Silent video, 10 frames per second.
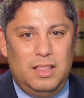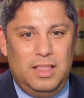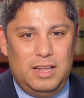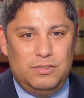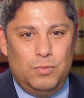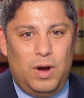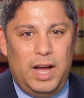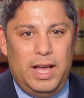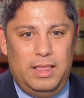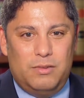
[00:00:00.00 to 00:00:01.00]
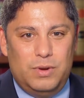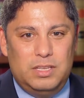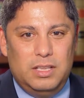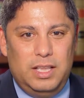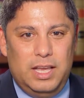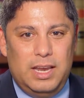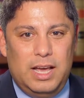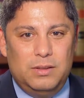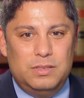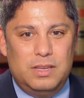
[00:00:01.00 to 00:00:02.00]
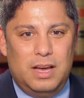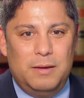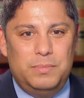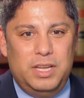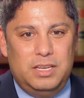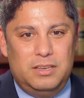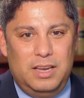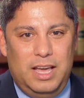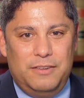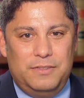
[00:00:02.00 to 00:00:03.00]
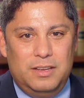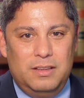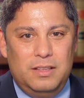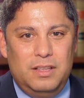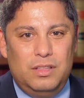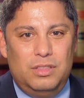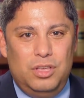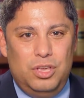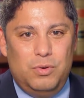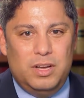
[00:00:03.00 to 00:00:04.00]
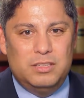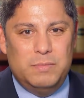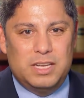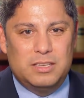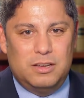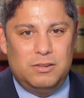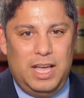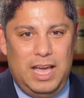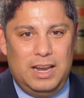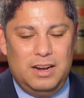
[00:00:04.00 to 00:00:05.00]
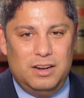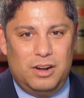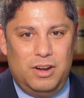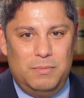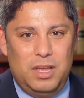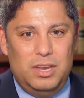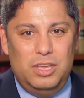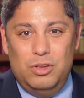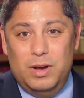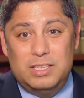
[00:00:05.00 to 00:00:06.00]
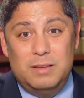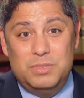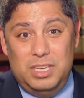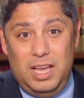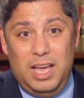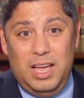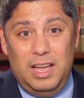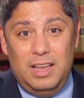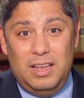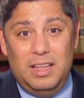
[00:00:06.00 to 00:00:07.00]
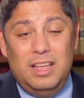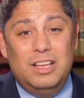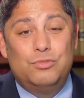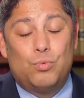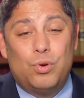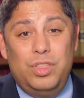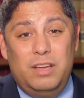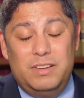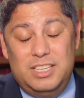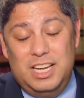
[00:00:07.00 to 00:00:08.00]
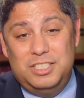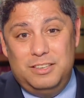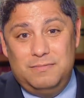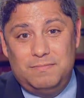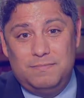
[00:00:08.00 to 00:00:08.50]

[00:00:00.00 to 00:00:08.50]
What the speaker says: That is why the recently announced update to NAFTA, the U.S.-Mexico-Canada Agreement, USMCA, is worthy of attention.